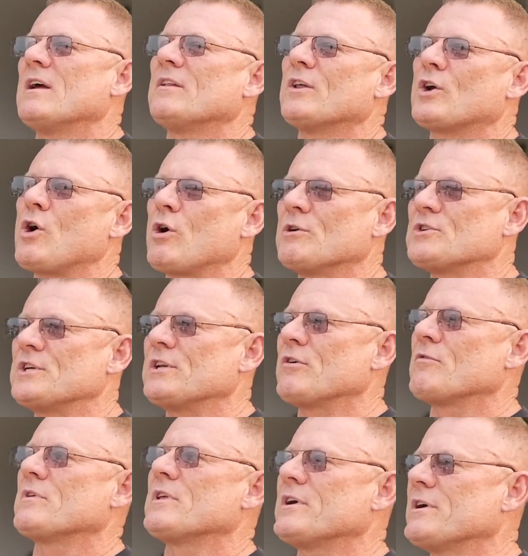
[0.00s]
the car scene
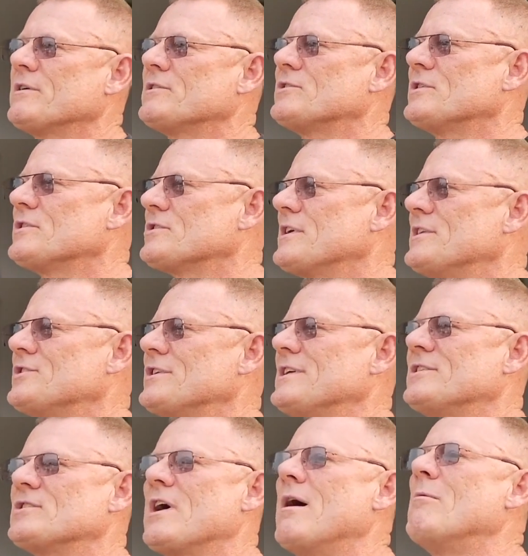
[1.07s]
over there is just, it's